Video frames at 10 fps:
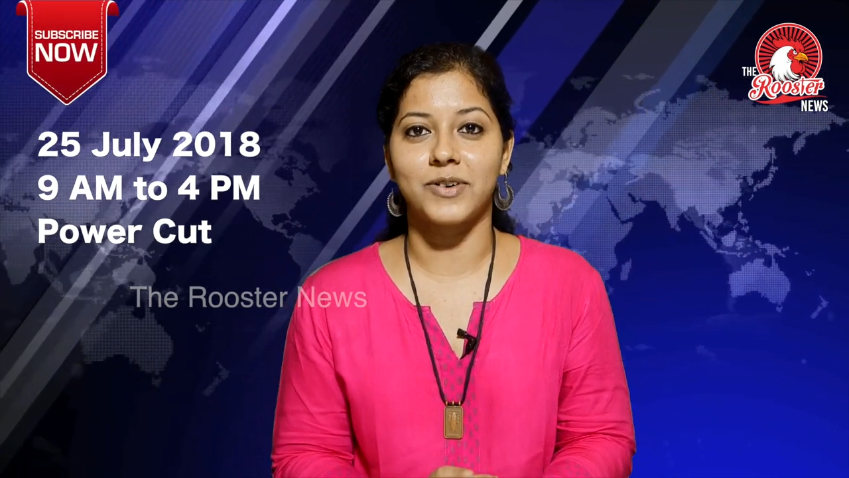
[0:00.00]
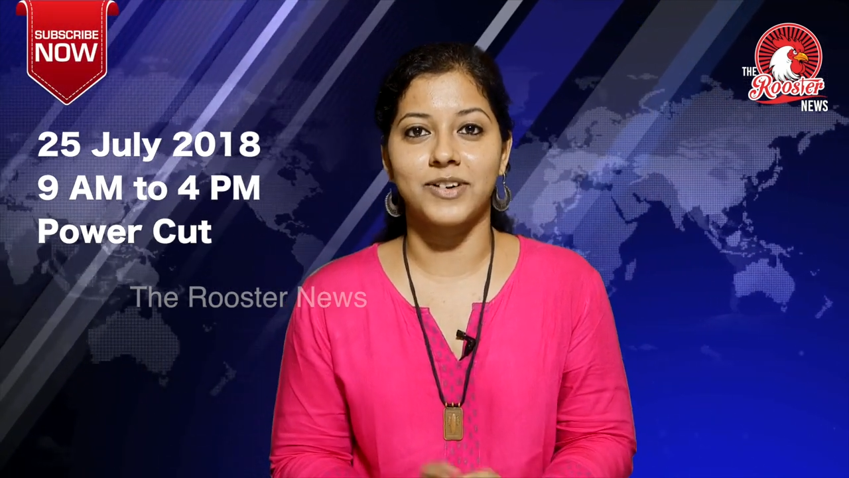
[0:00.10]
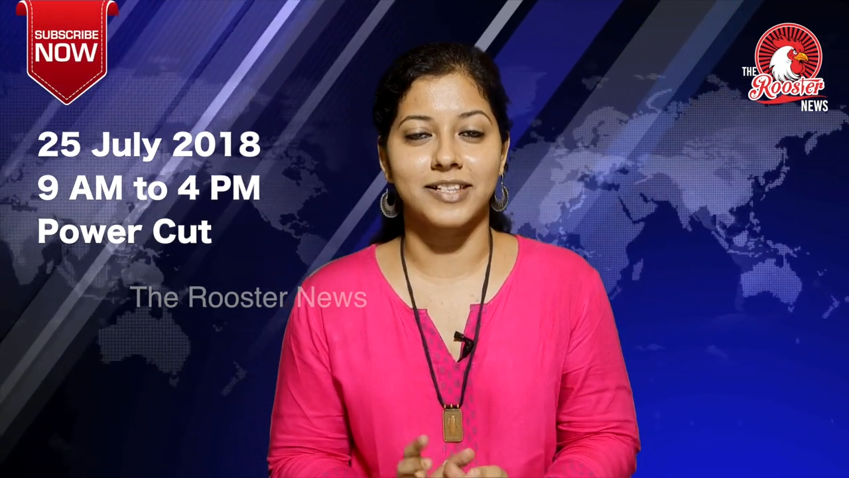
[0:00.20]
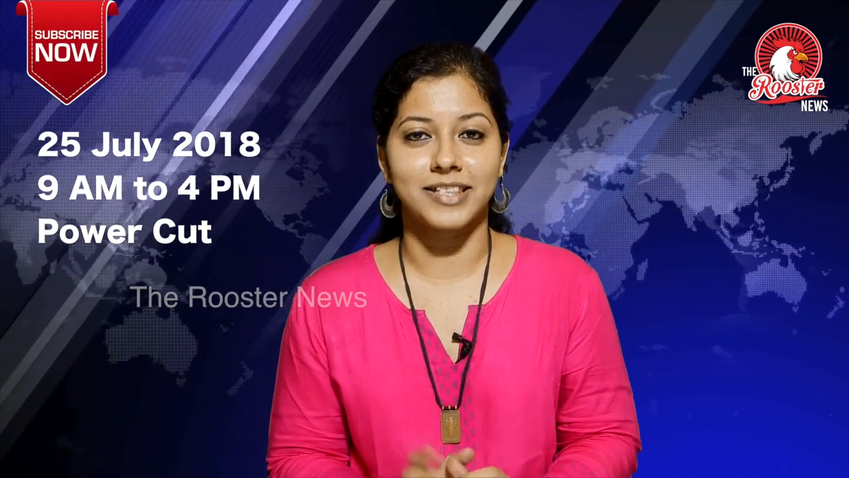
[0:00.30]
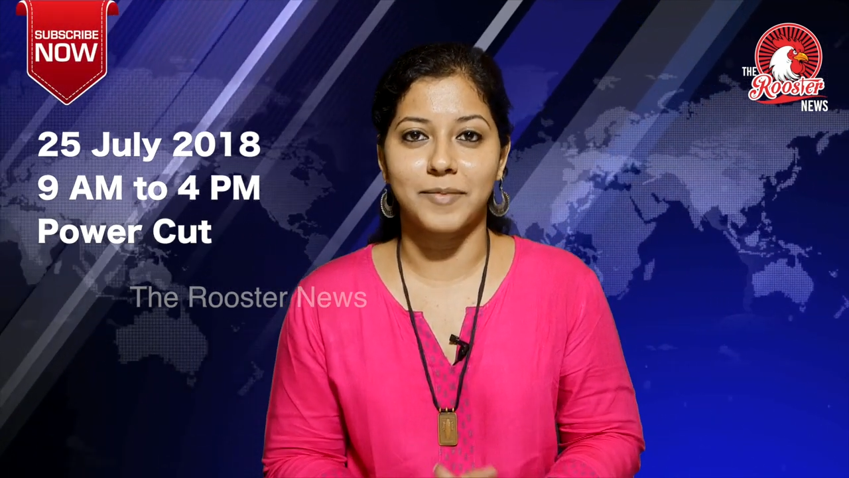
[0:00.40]

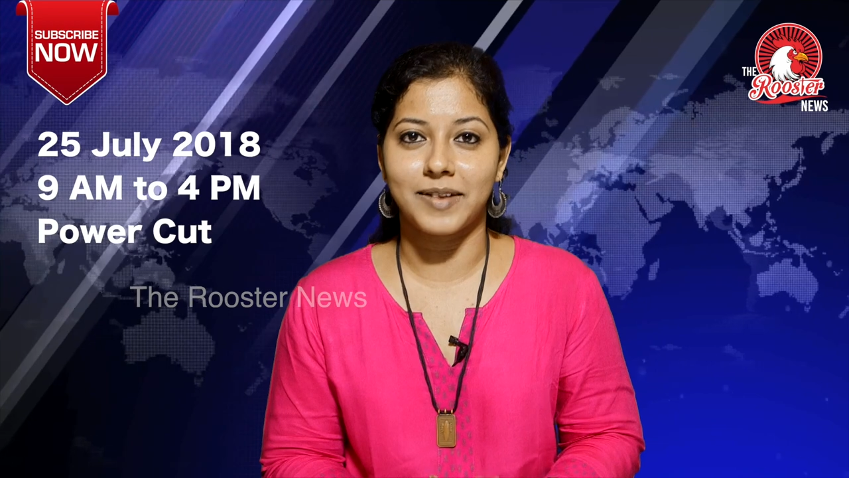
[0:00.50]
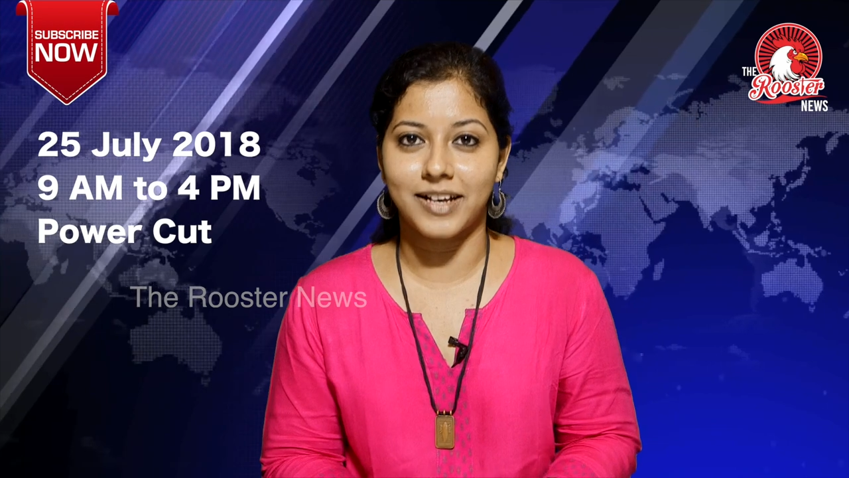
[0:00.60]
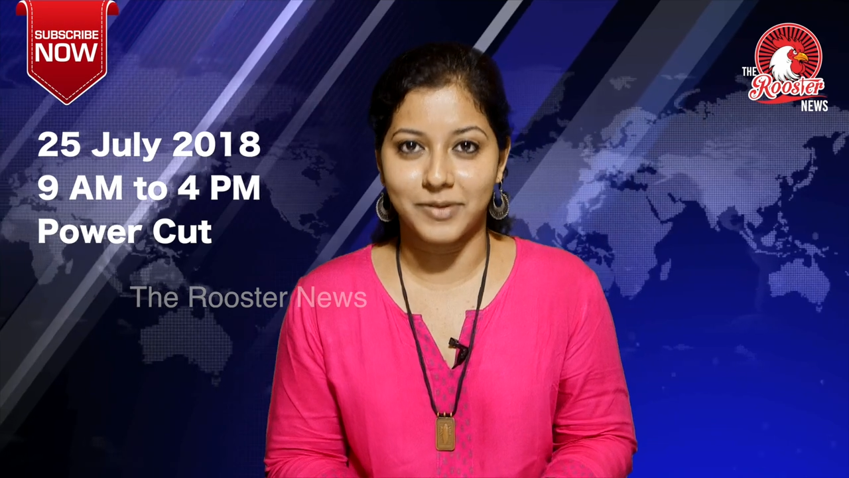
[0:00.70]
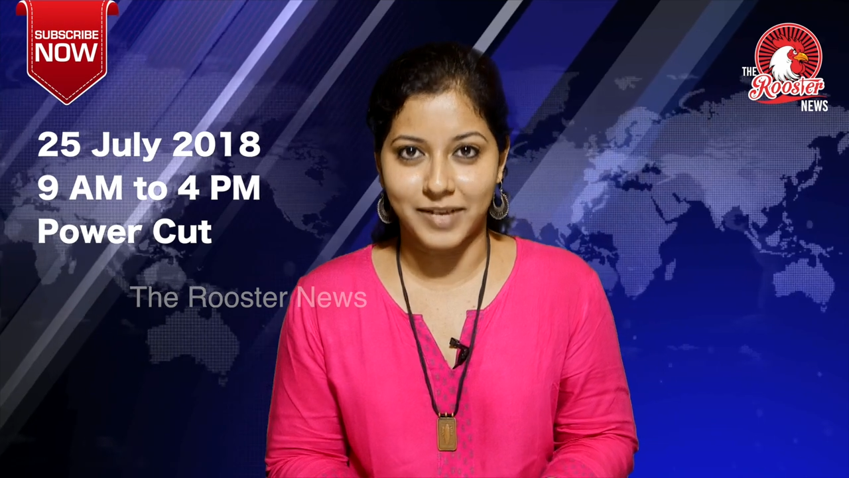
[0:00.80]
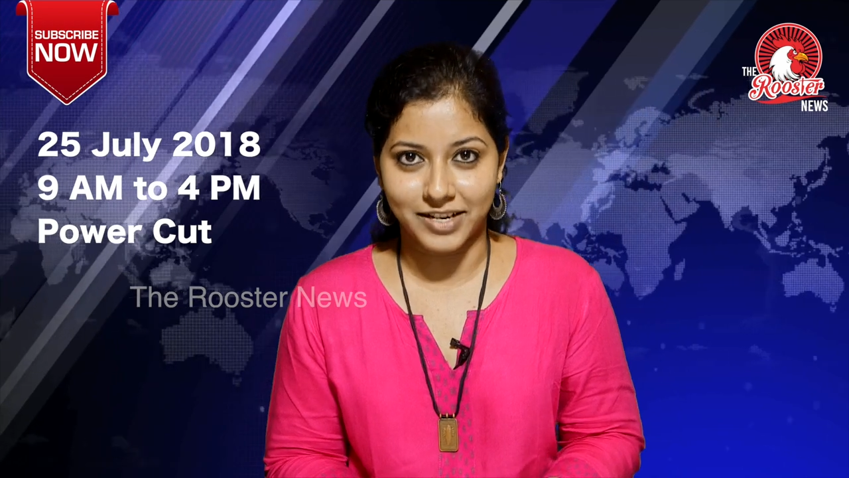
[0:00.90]
per the Tamil
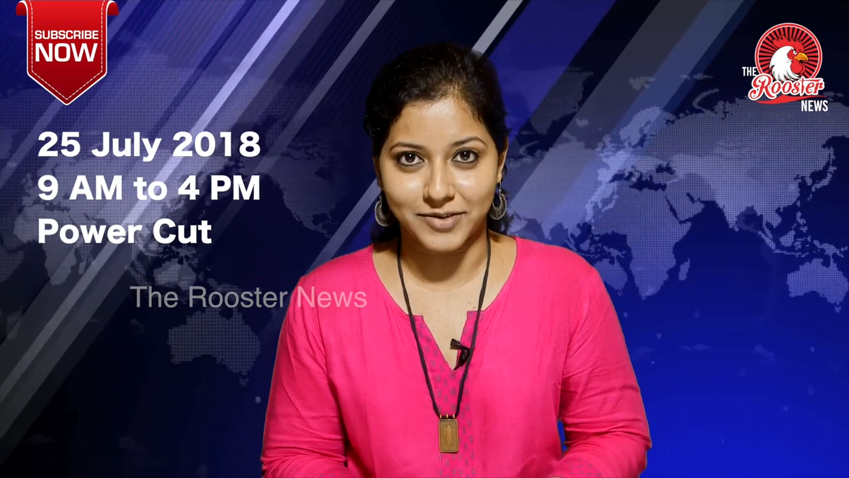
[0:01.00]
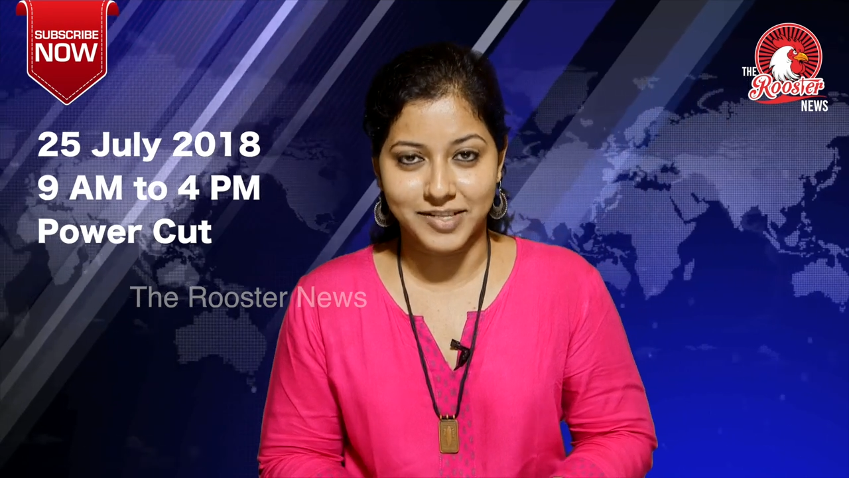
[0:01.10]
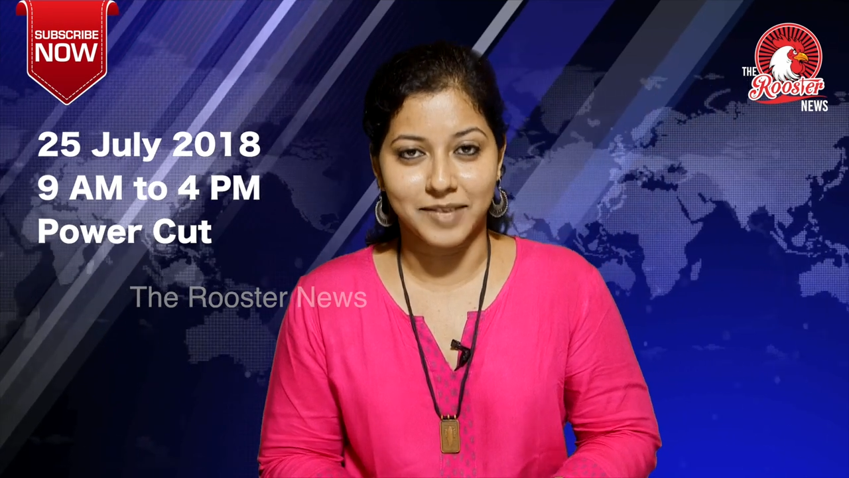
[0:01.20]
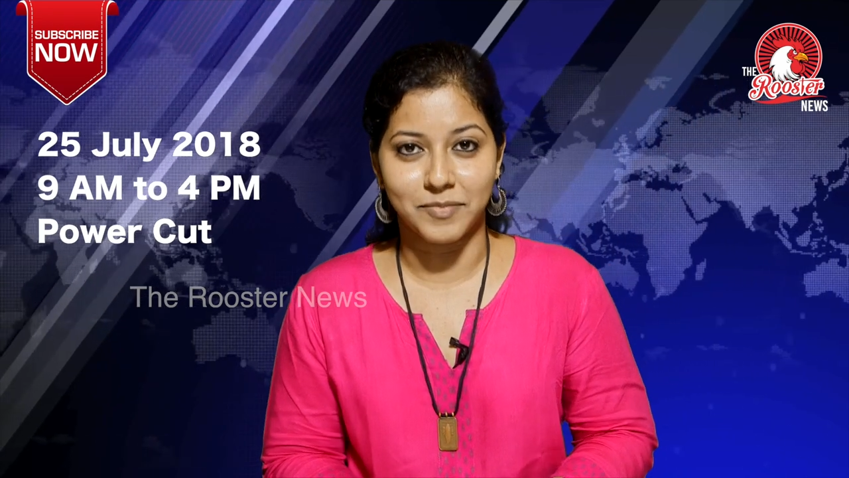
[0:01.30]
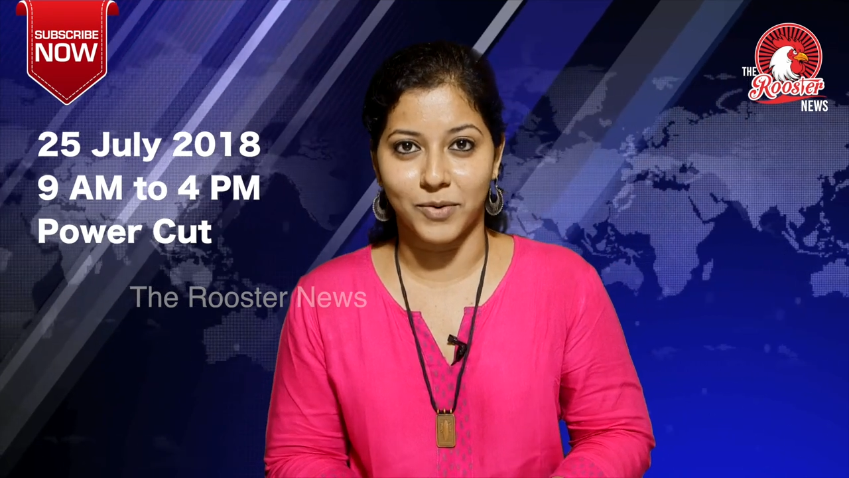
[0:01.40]
Nadu
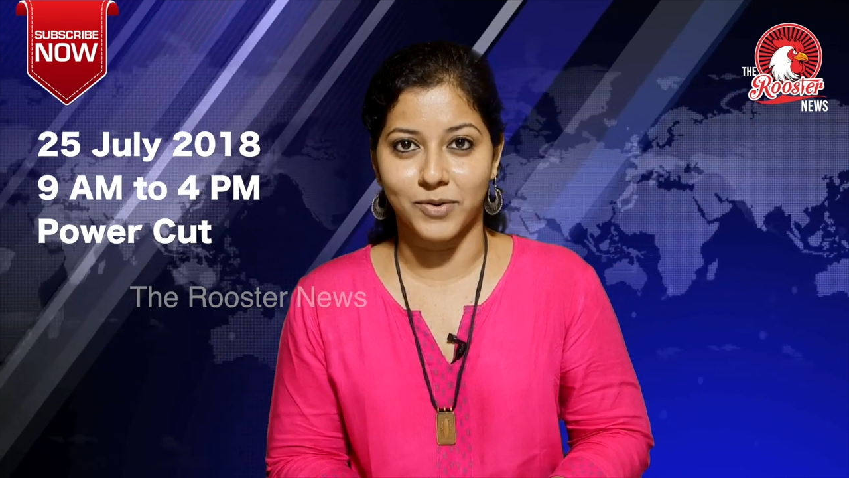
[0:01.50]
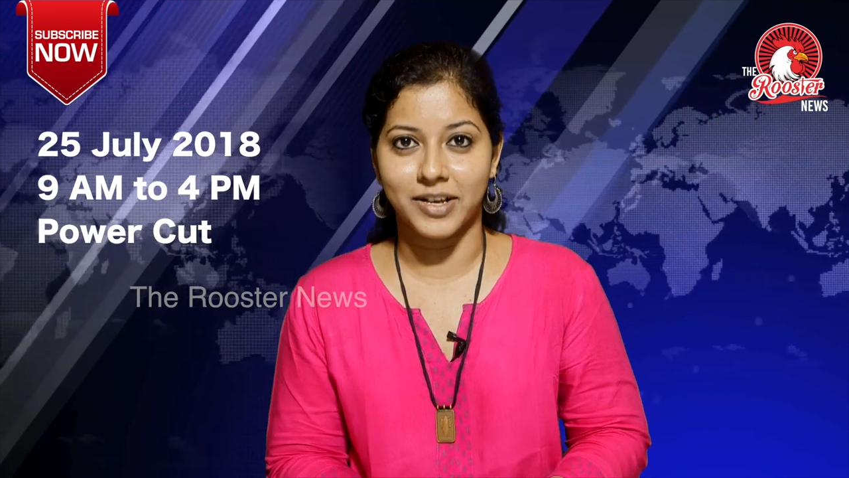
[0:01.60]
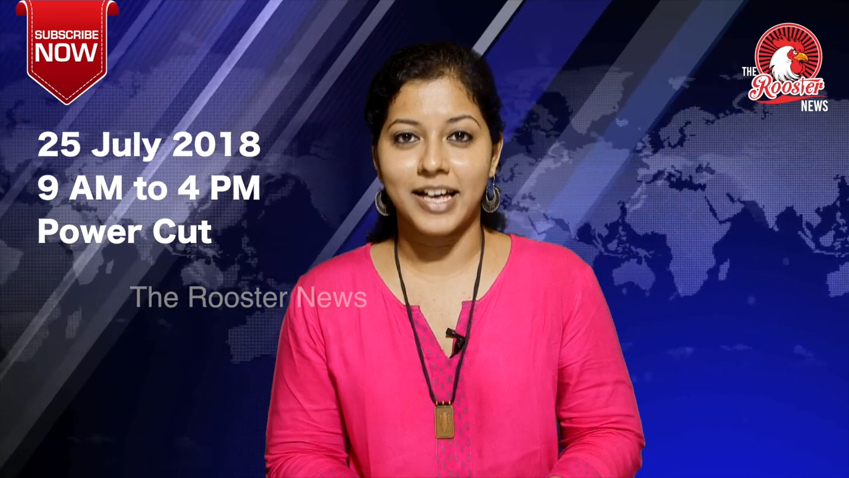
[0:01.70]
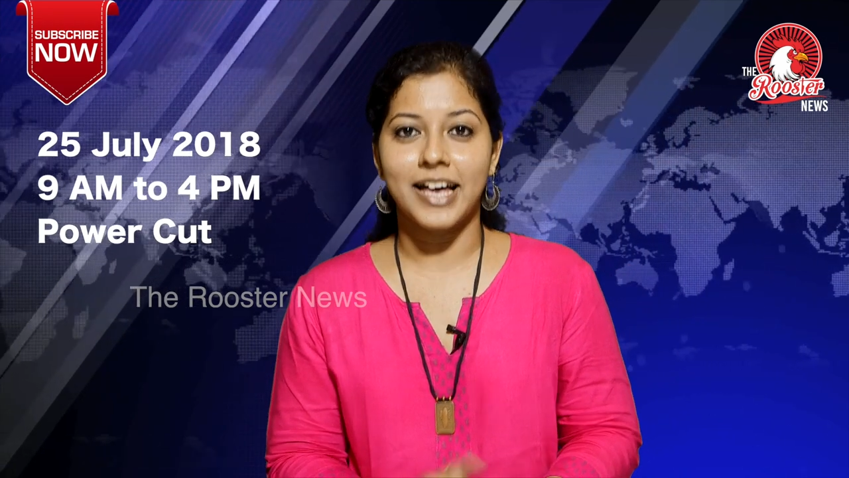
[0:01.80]
Electricity Board.